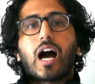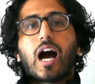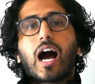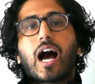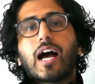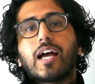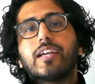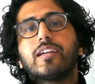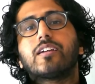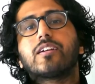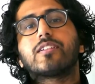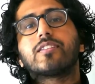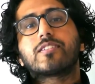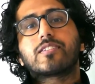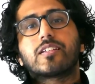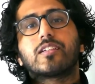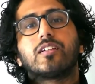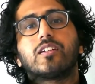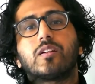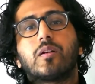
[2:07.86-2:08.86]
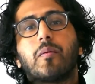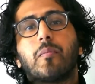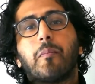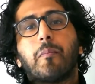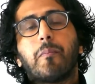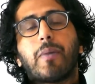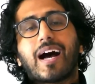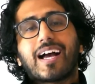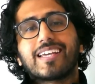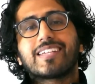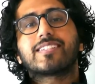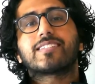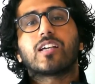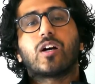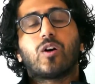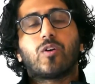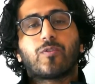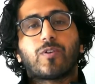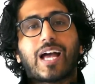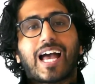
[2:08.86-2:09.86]
I consider
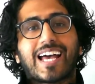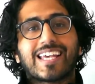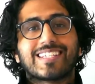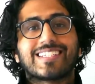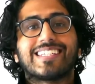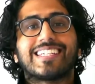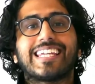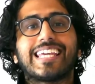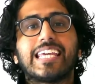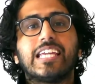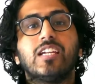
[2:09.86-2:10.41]
myself as an